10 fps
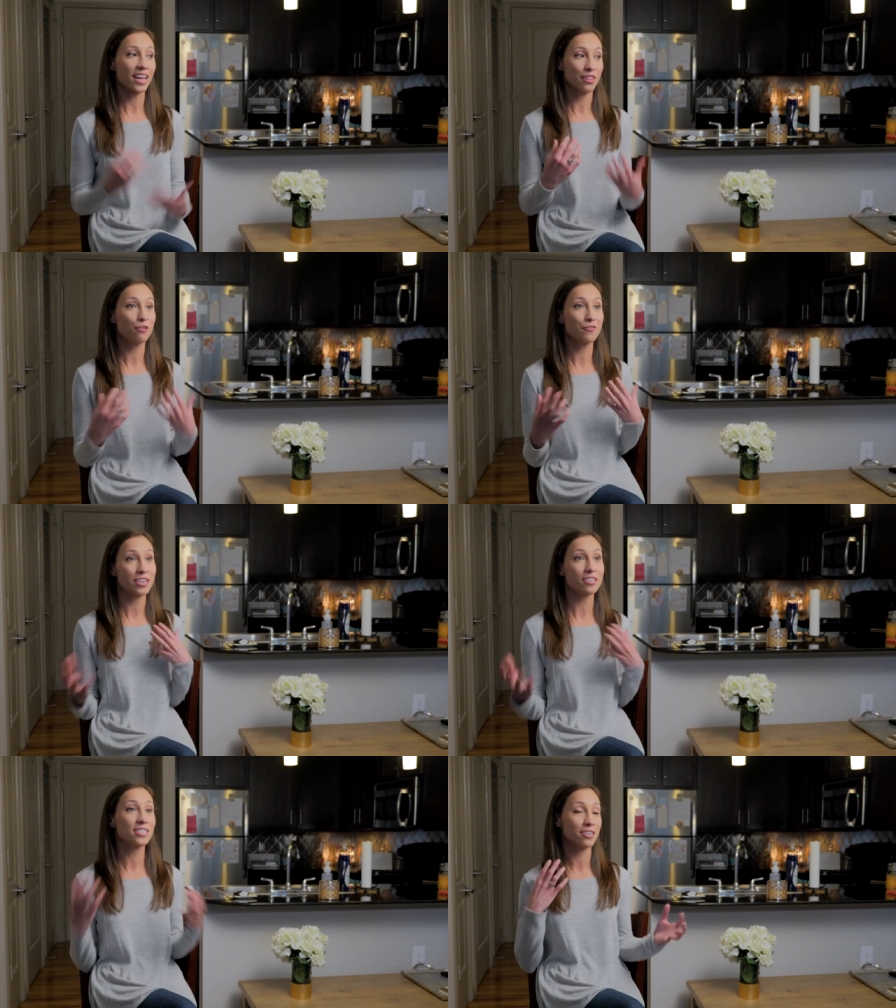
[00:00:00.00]
had little
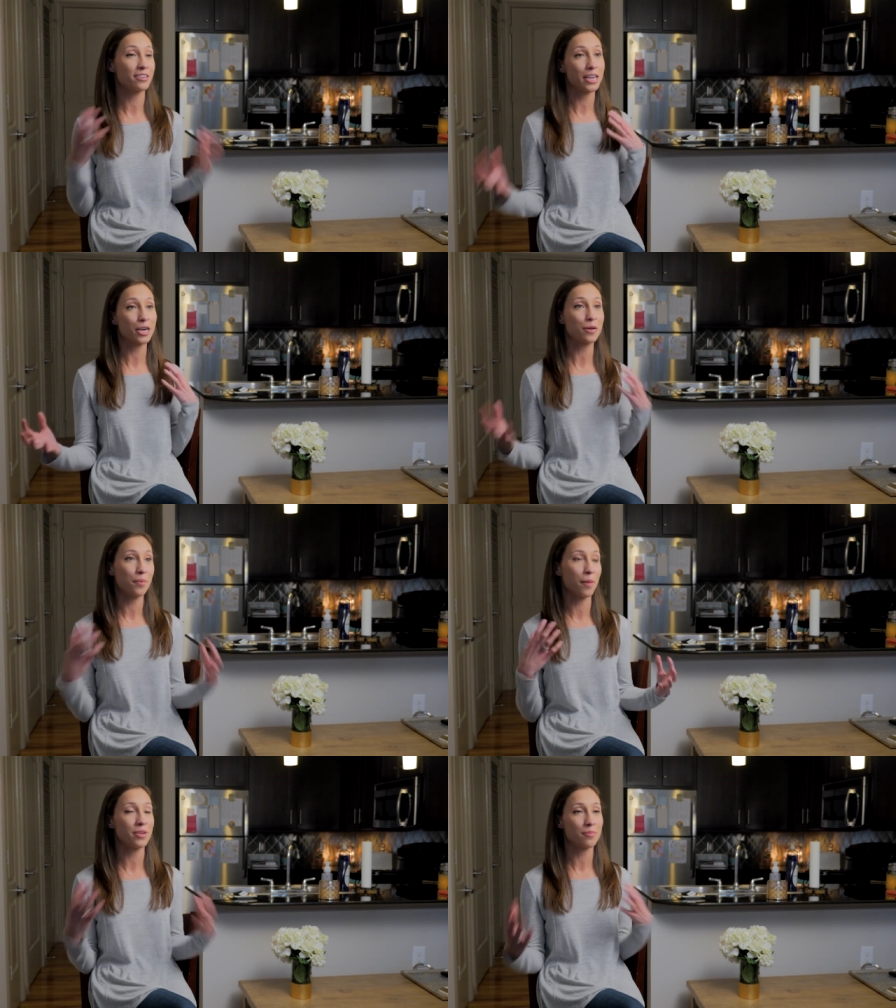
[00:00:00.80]
fears here and there
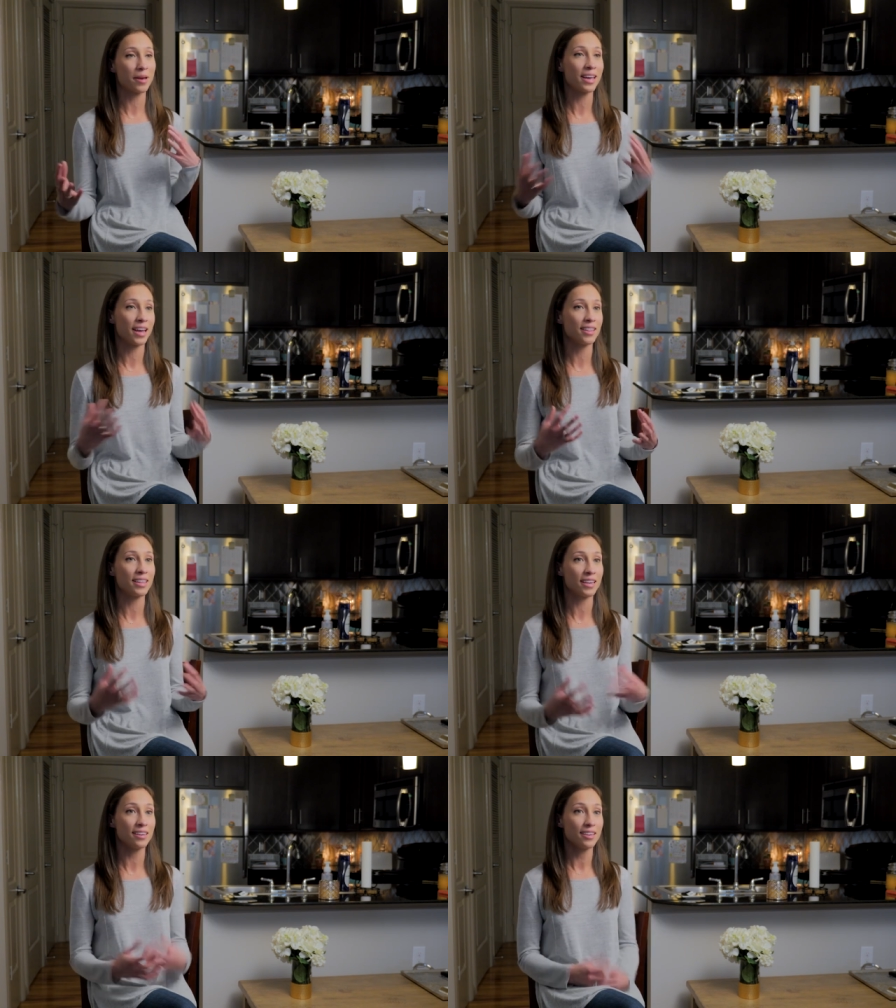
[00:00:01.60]
pop into my head
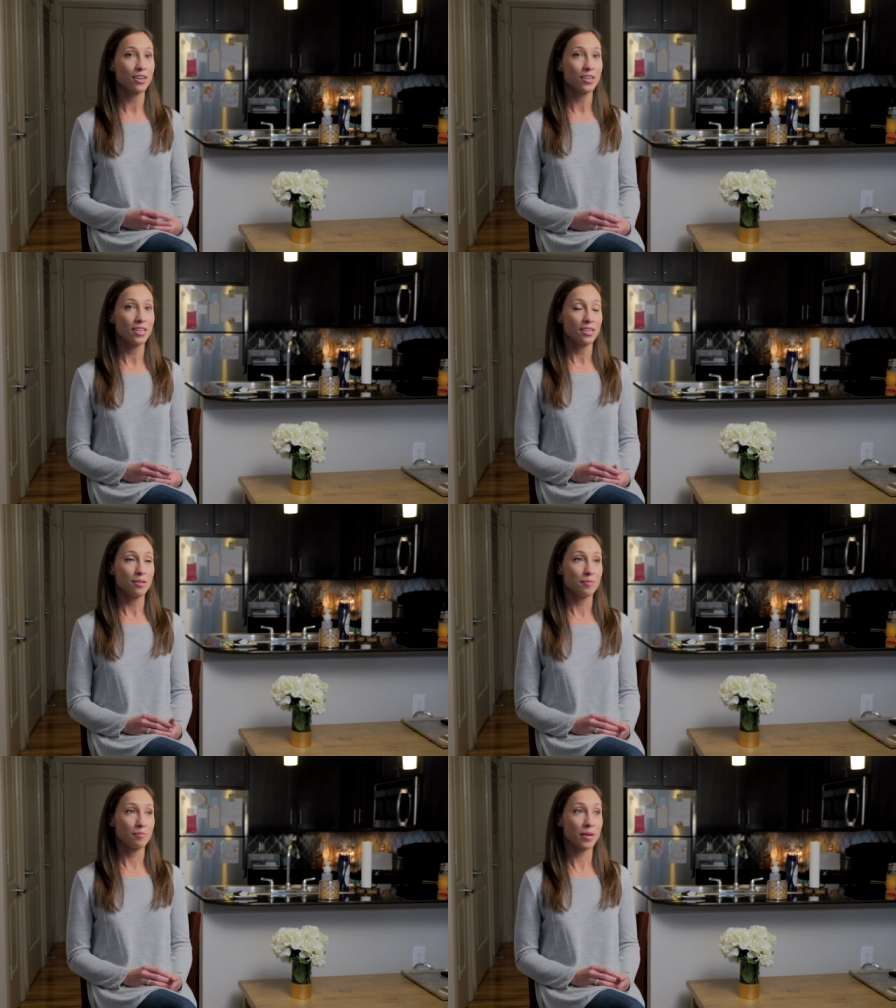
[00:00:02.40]
that
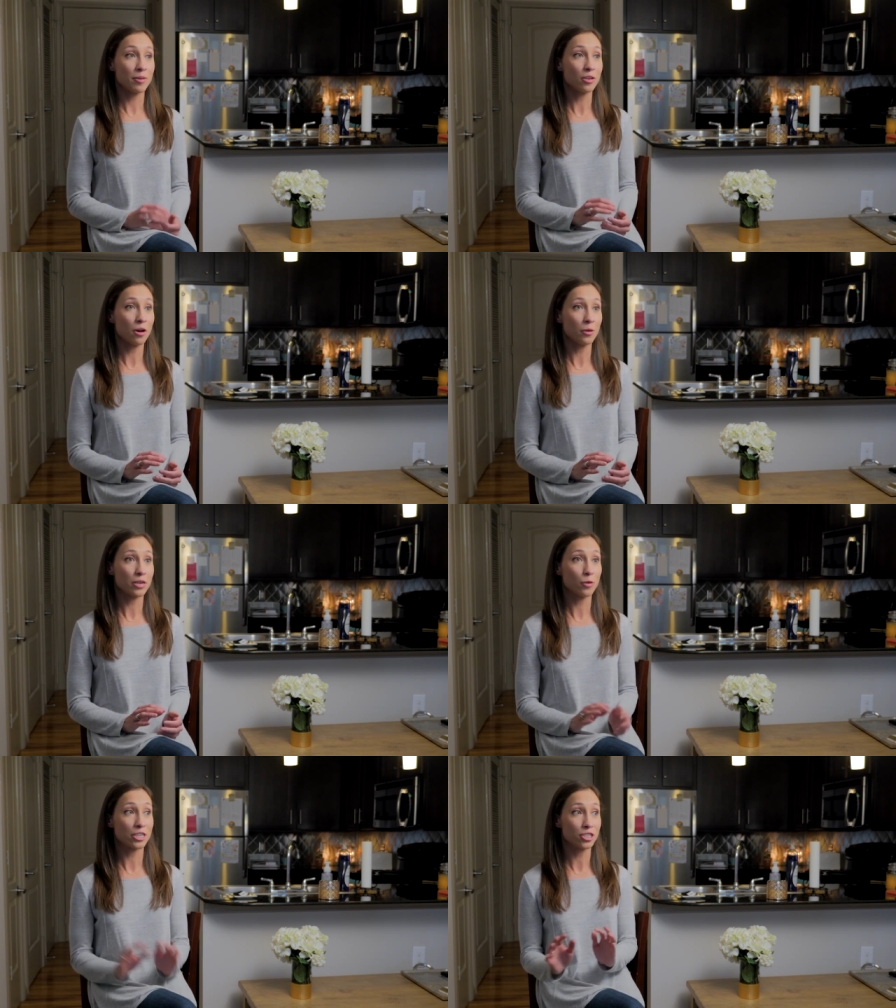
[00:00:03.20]
maybe go
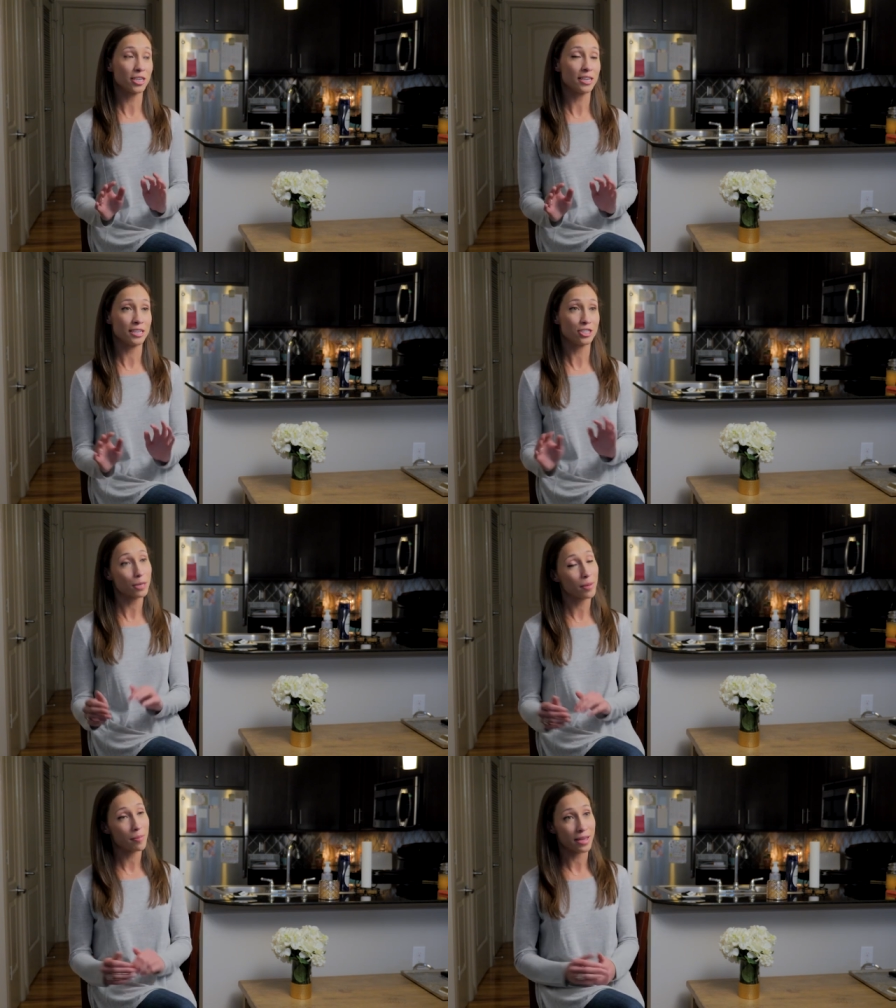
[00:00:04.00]
and question and
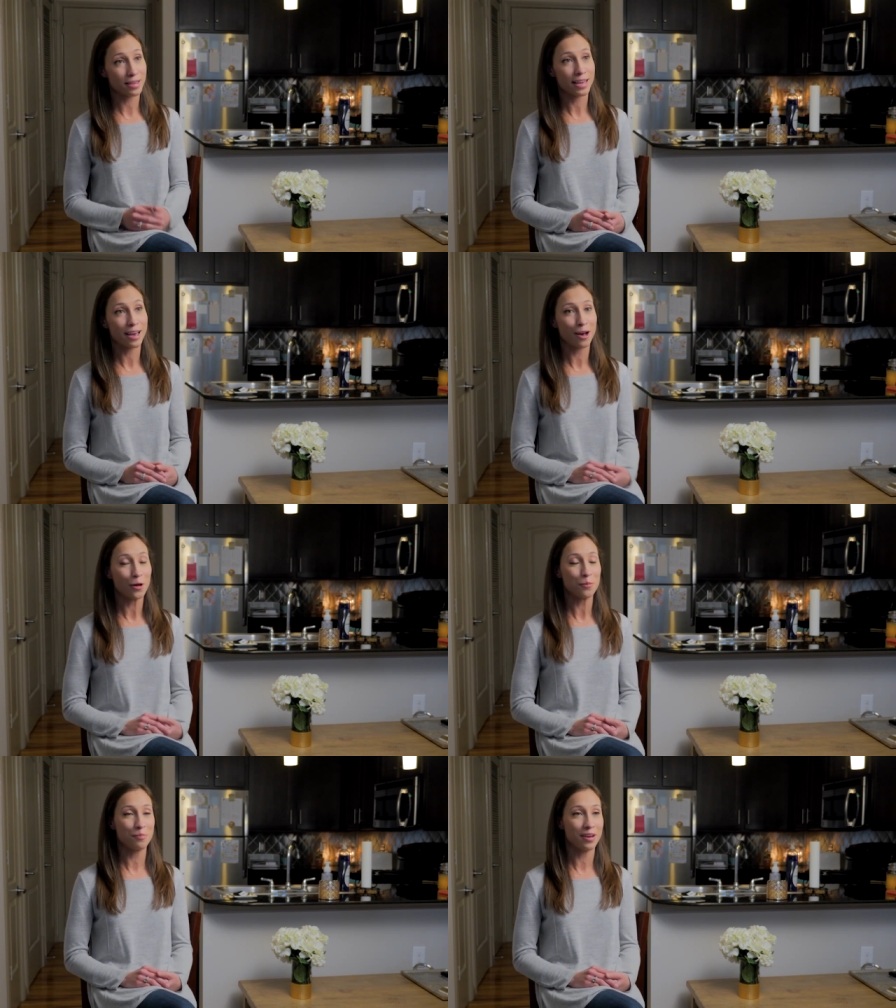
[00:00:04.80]
check my bank
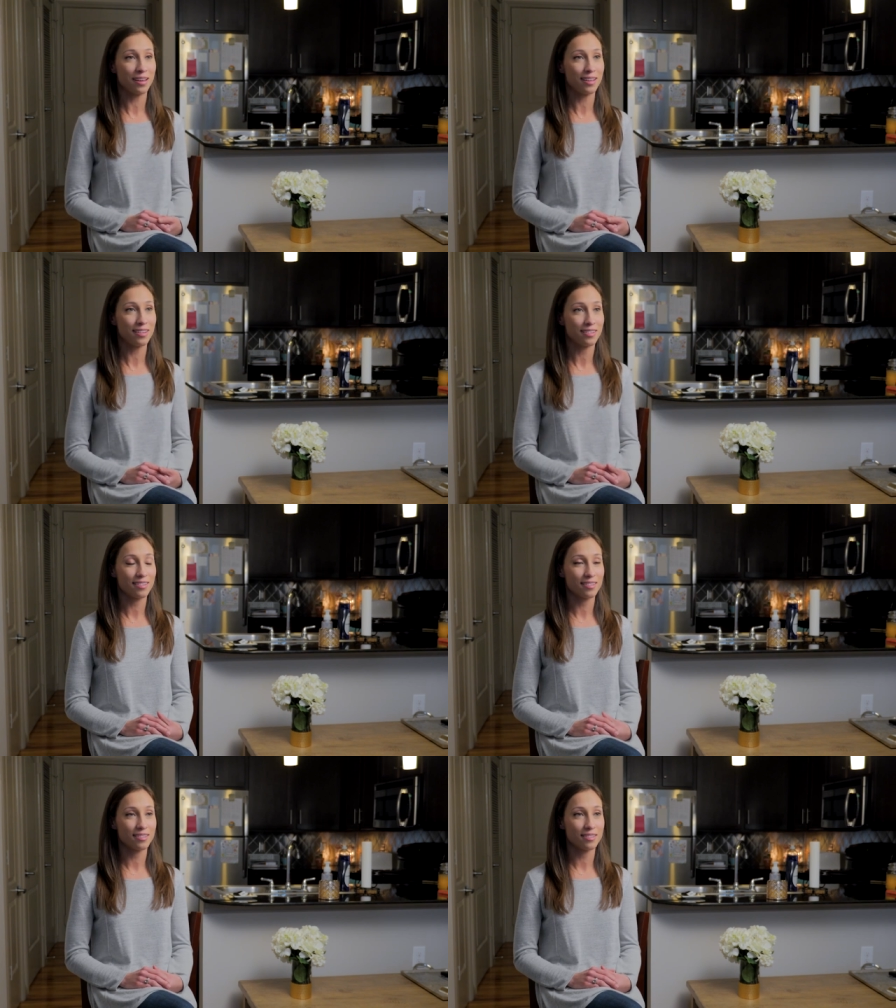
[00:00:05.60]
account, but
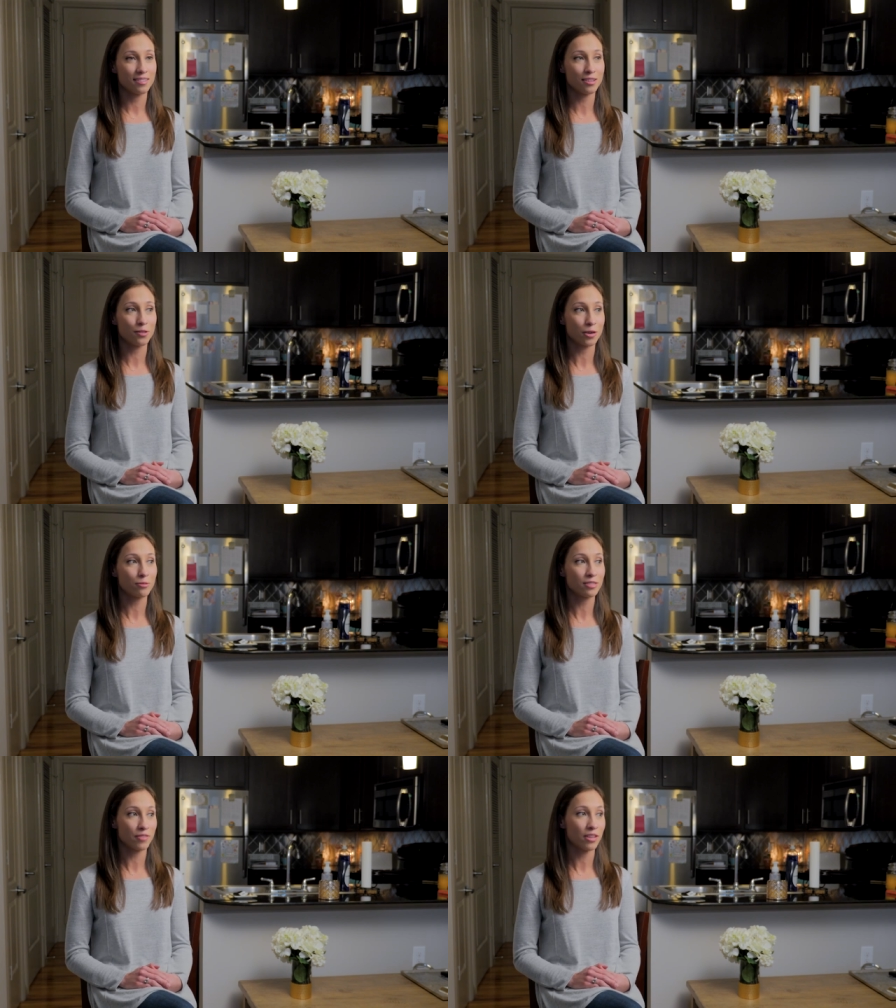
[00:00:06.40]
the Lord
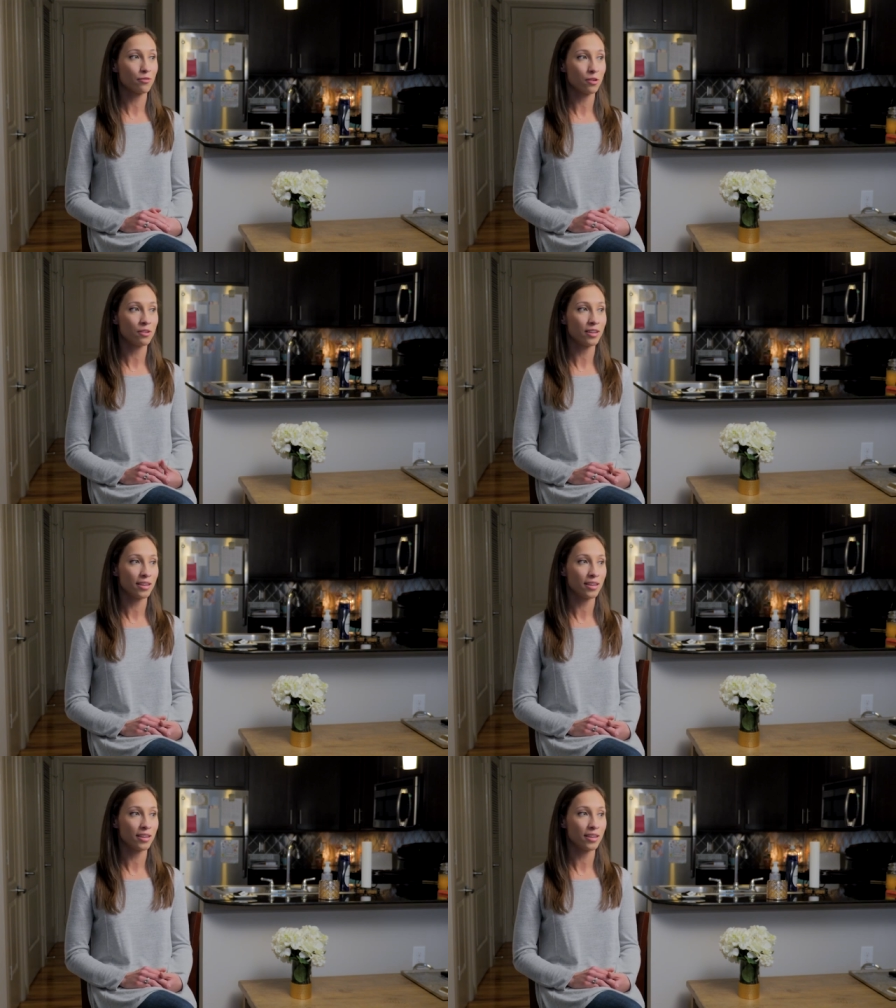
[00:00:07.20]
was faithful.